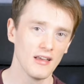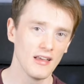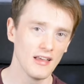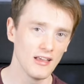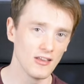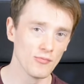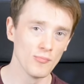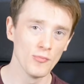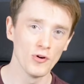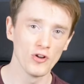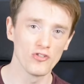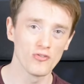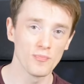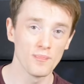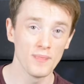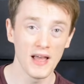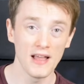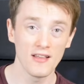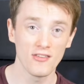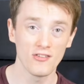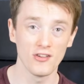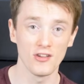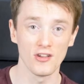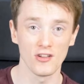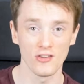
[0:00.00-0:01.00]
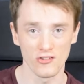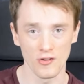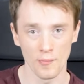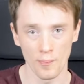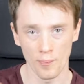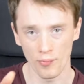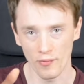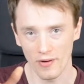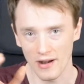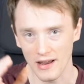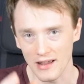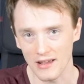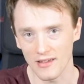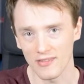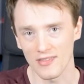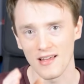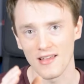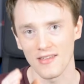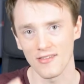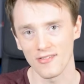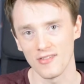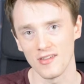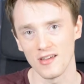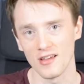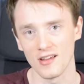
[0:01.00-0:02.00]
it's much better to break
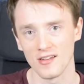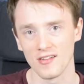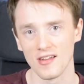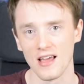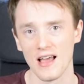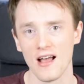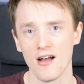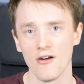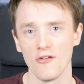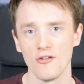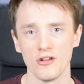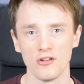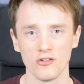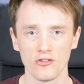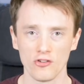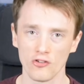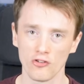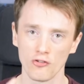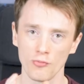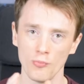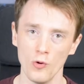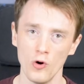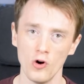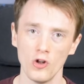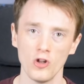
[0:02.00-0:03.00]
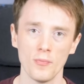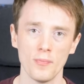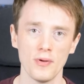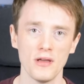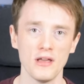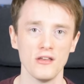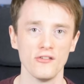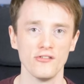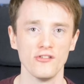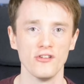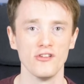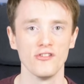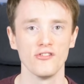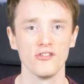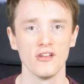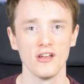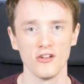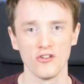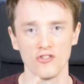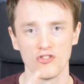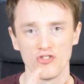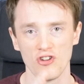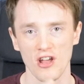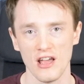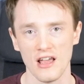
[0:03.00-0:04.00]
that thing down into smaller pieces
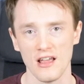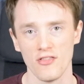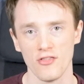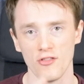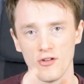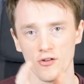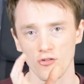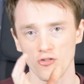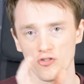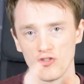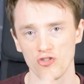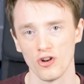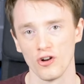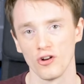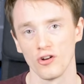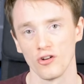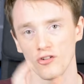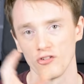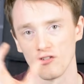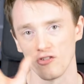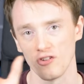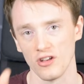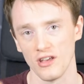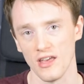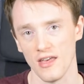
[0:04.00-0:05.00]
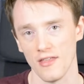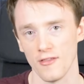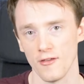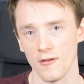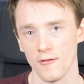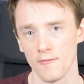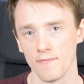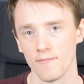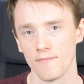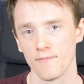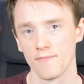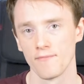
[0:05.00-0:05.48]
and chain those chunks together.